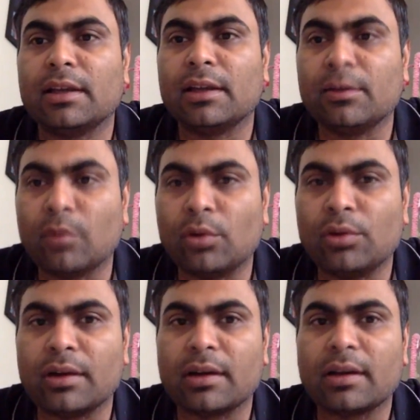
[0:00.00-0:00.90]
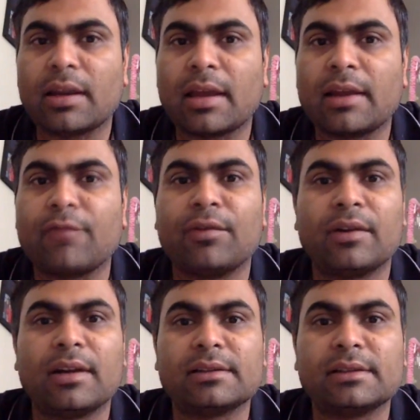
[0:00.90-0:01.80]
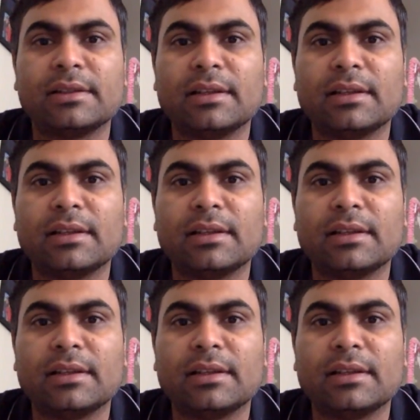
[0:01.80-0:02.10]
involuntarily, and effortlessly,